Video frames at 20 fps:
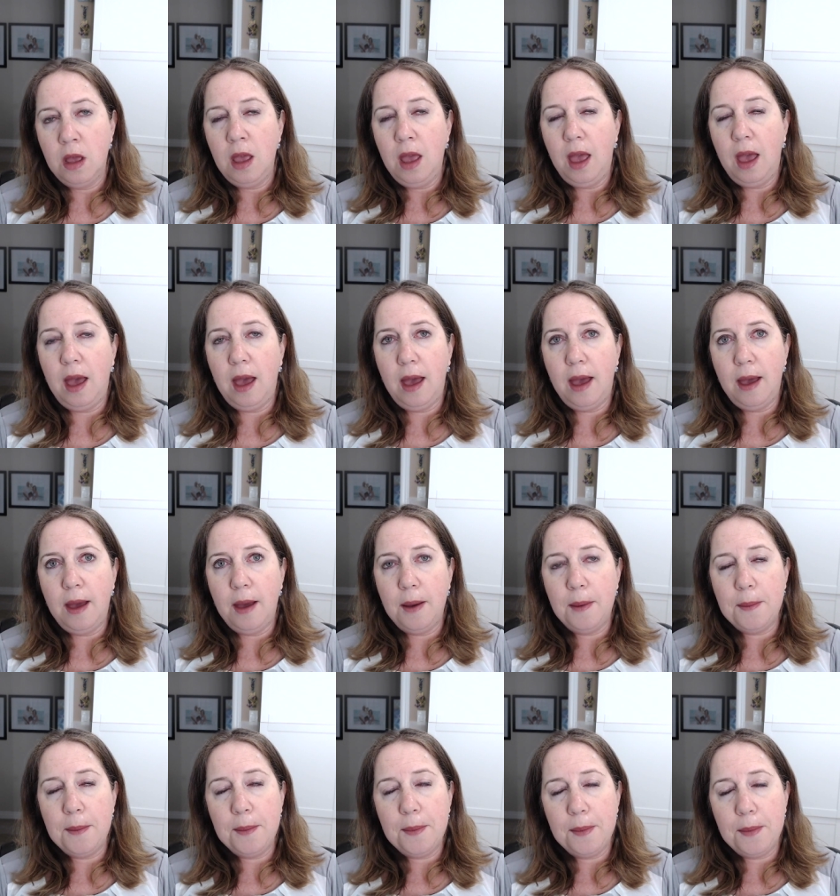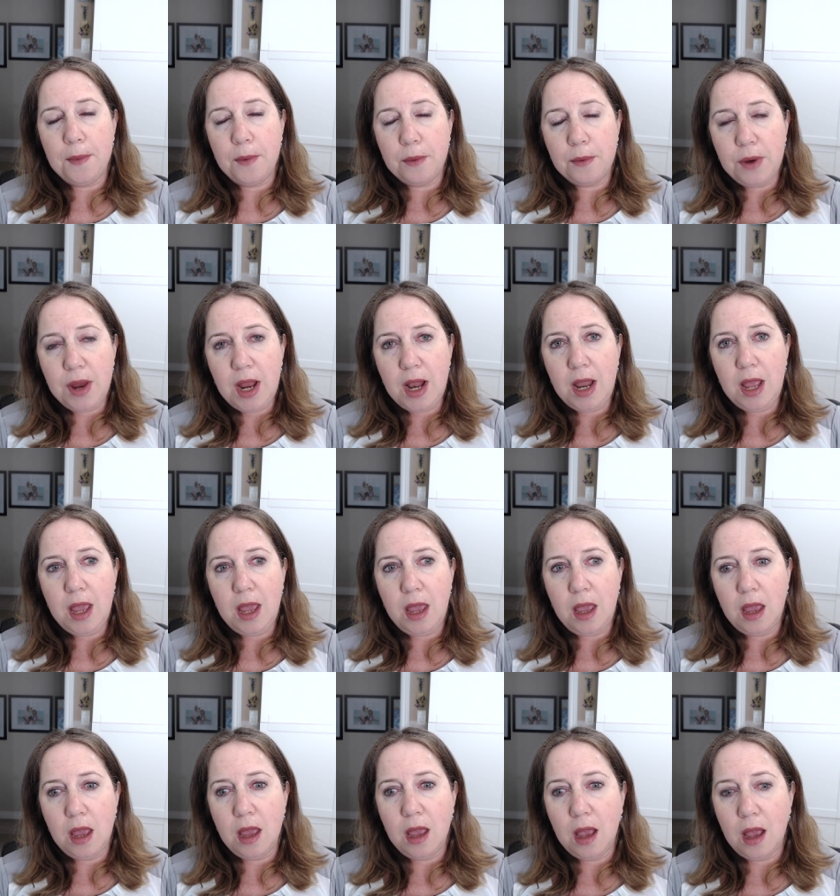Um,
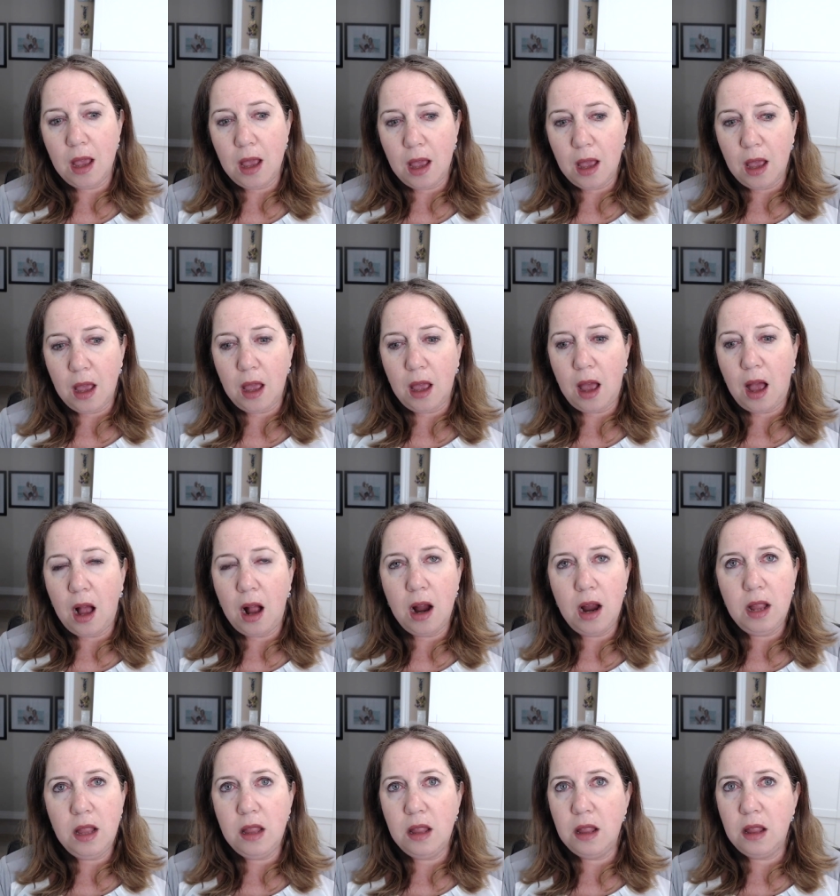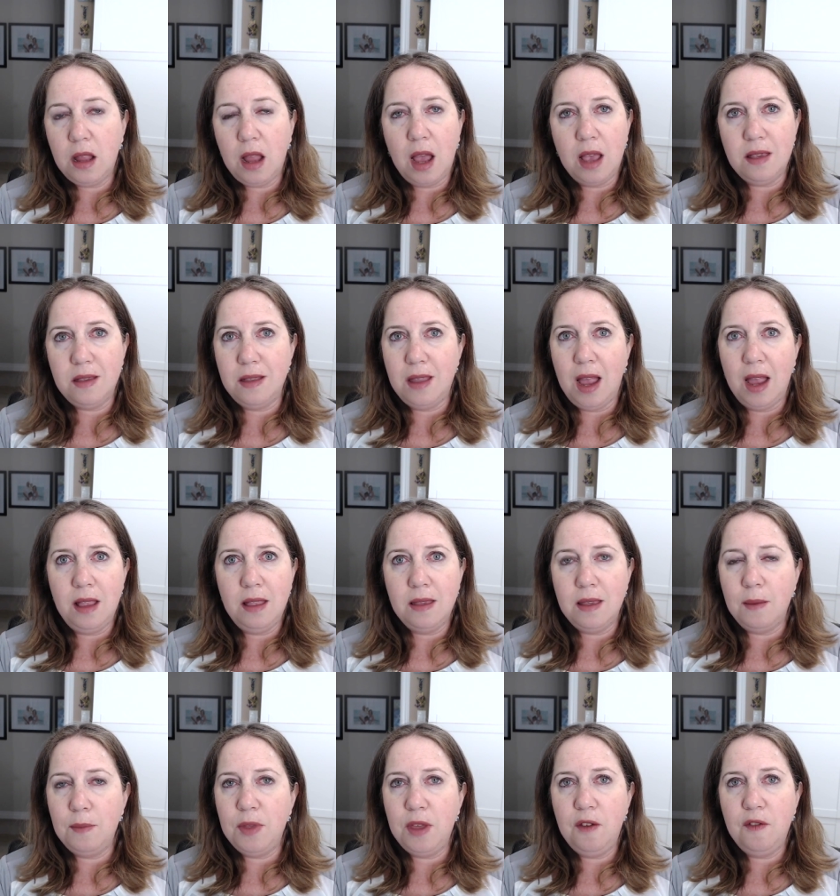really art has done
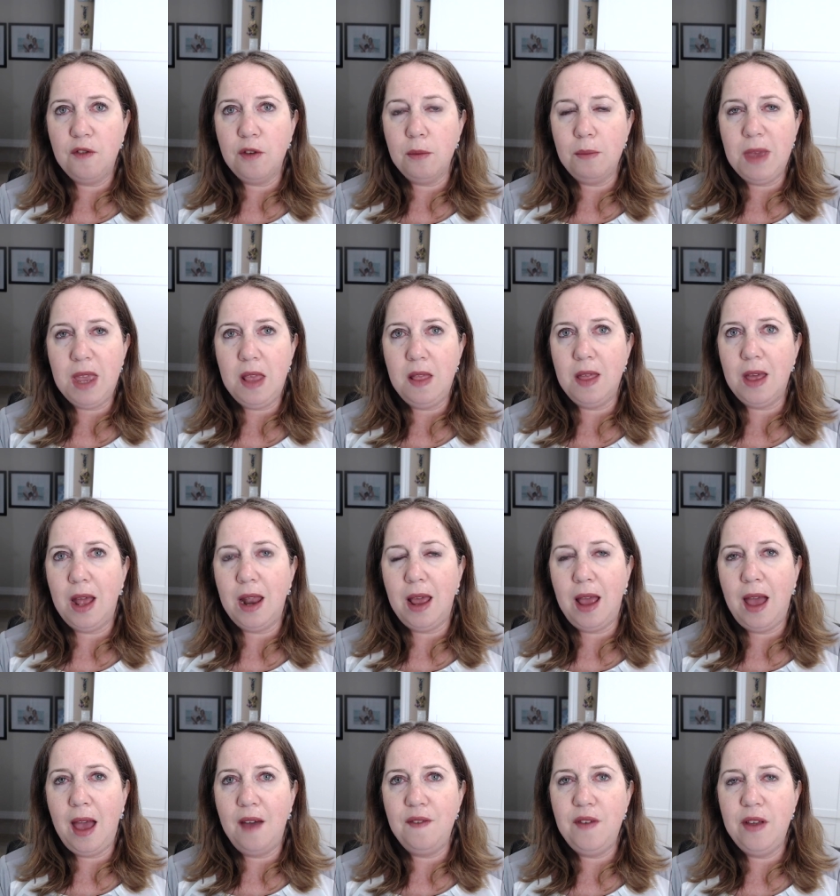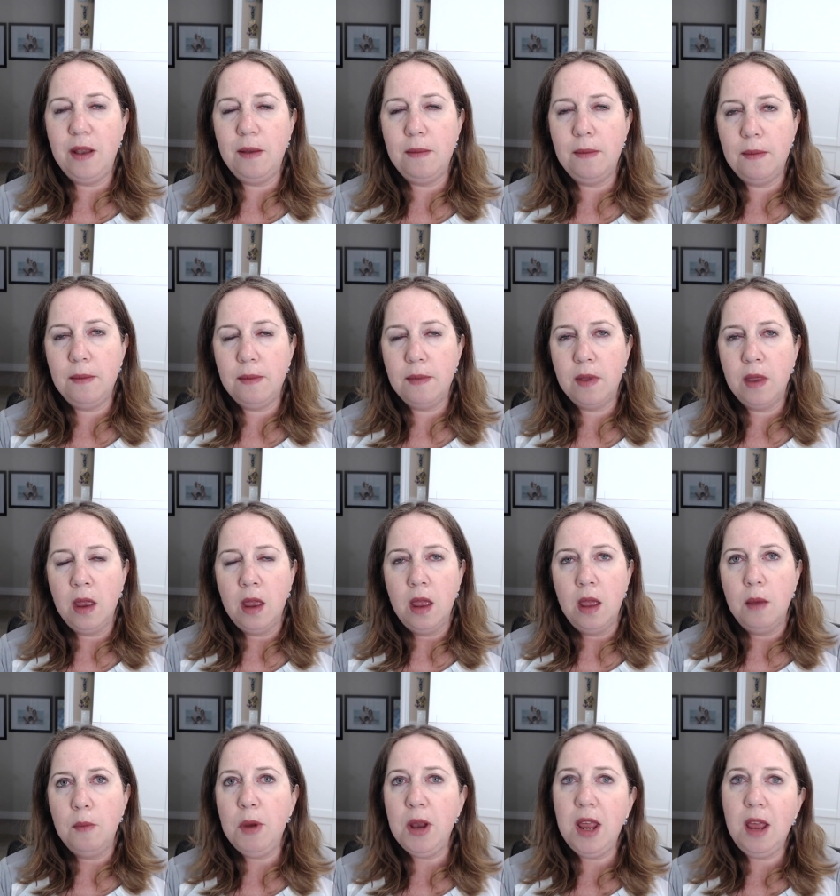something for me that I haven't
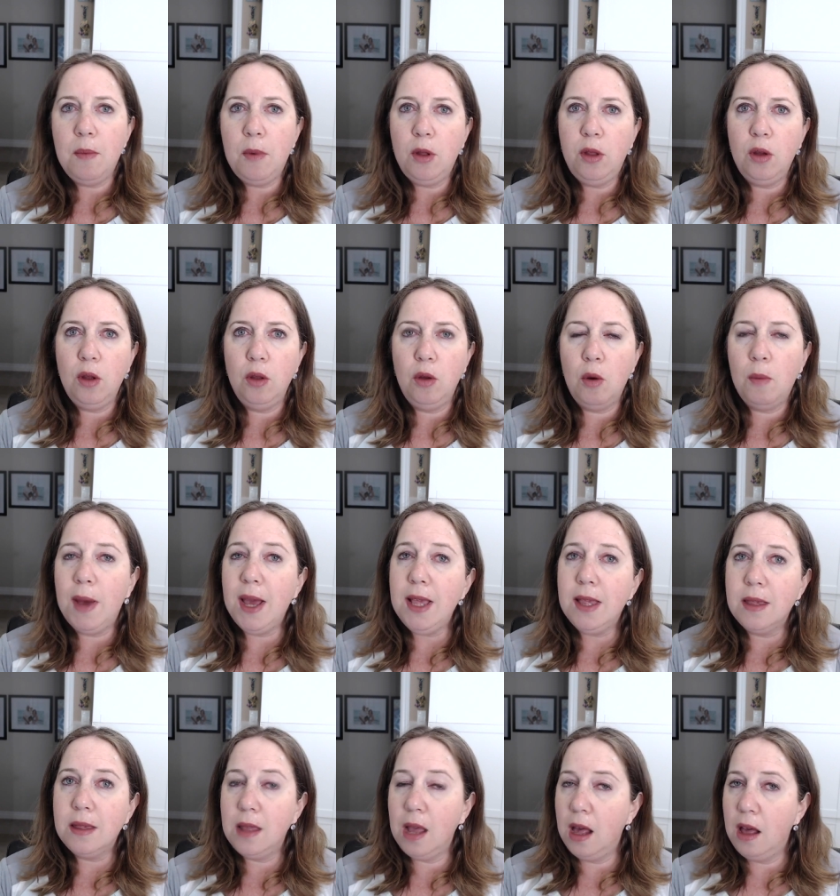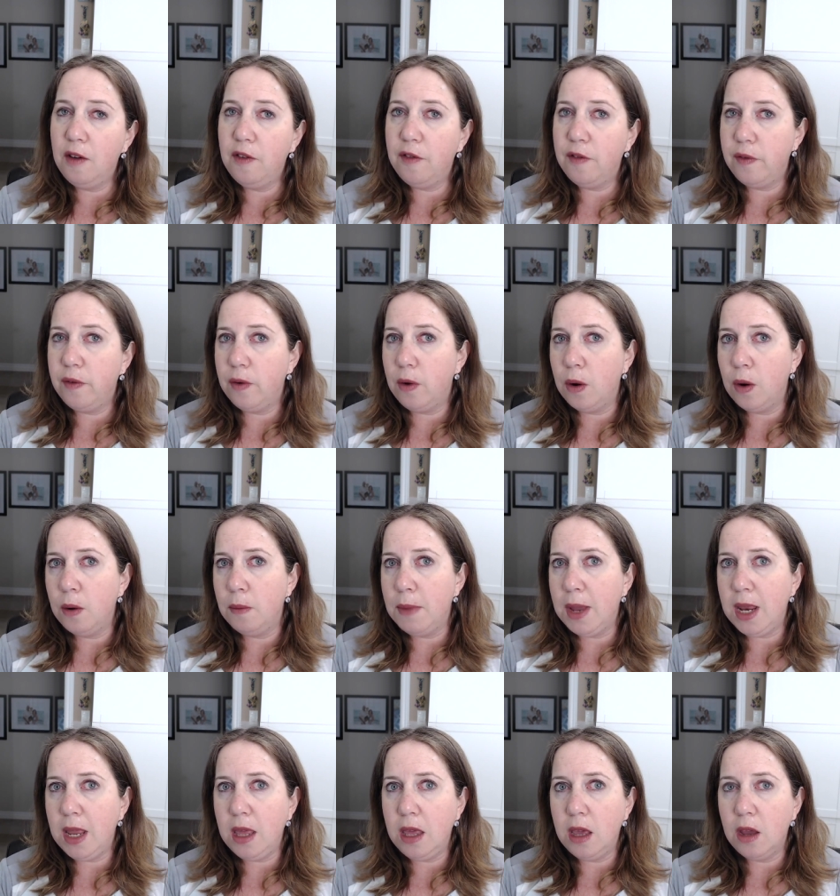been able to do myself for
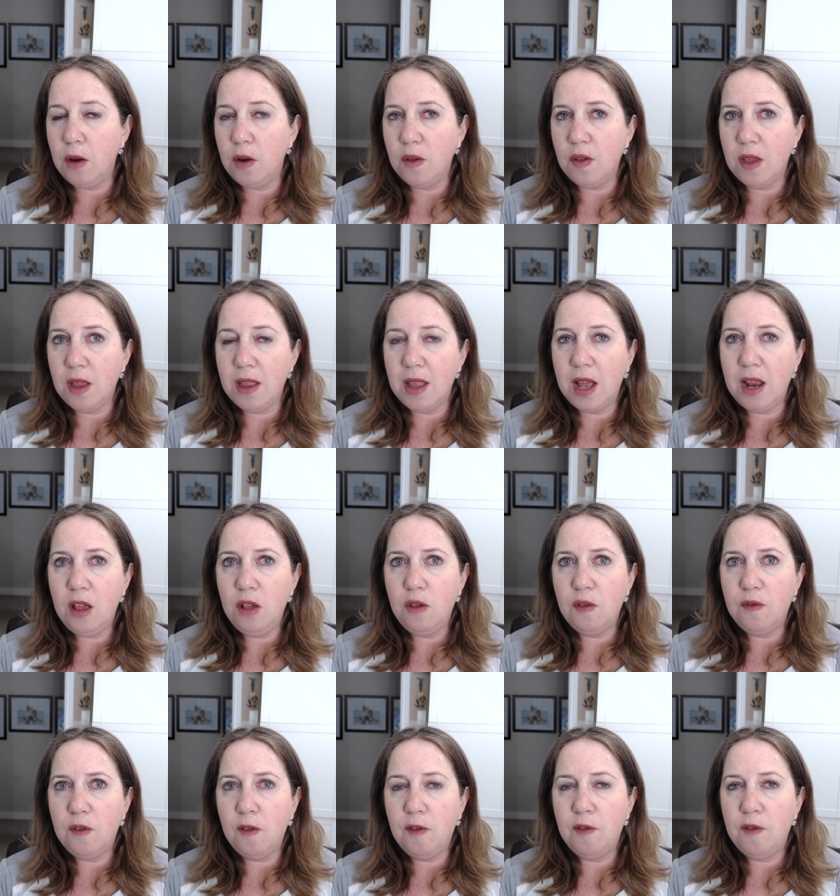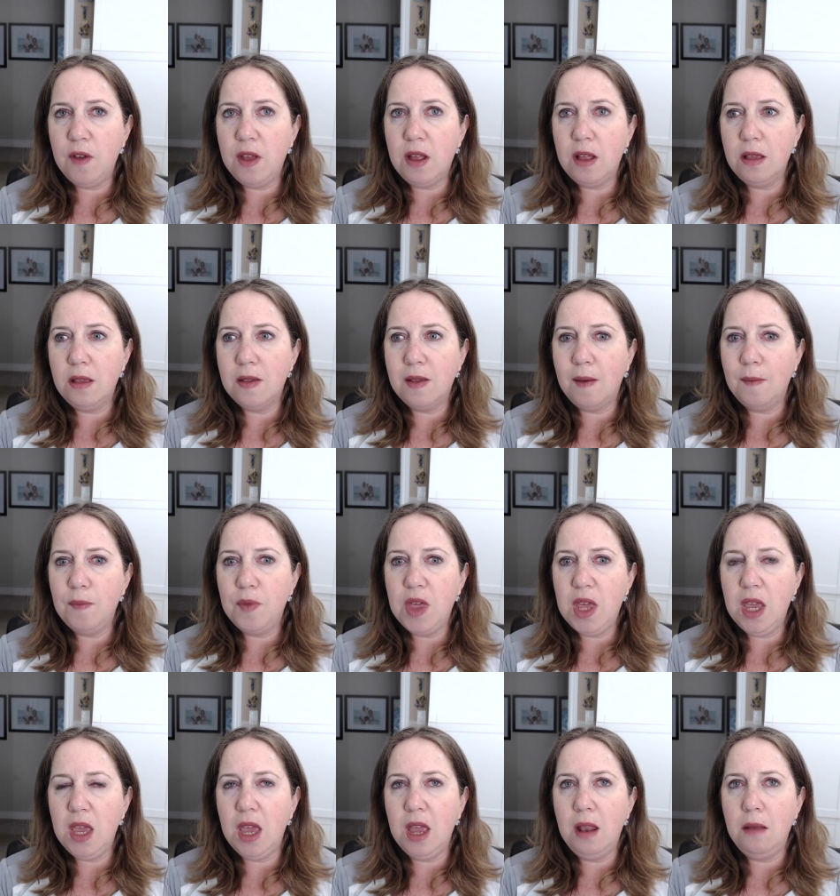many years, and that is fulfill
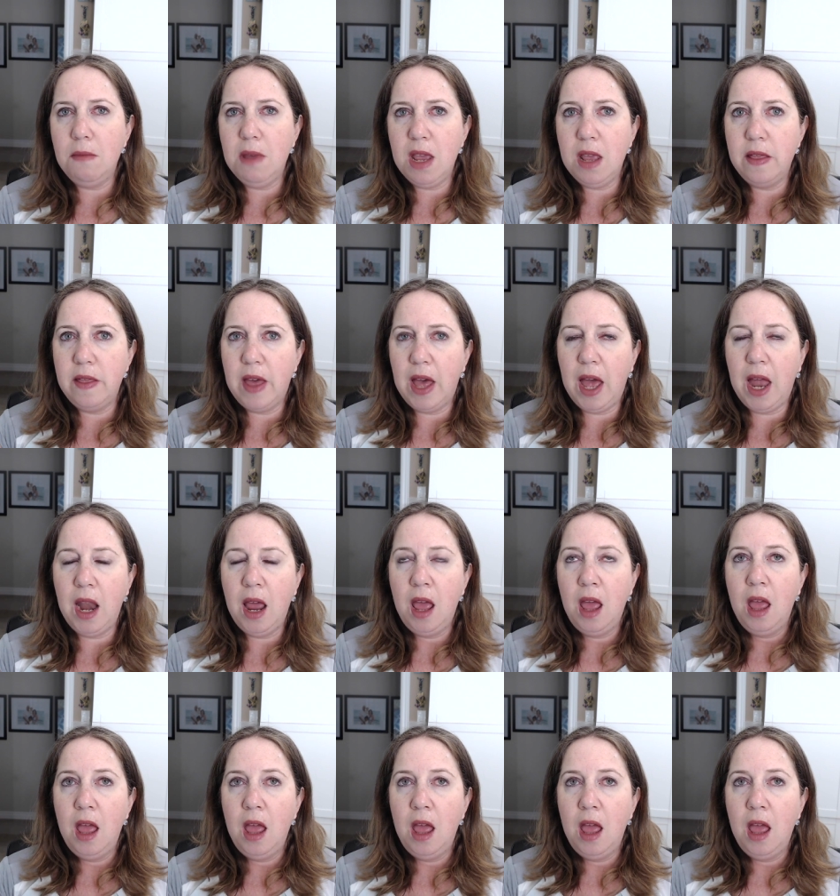something in me that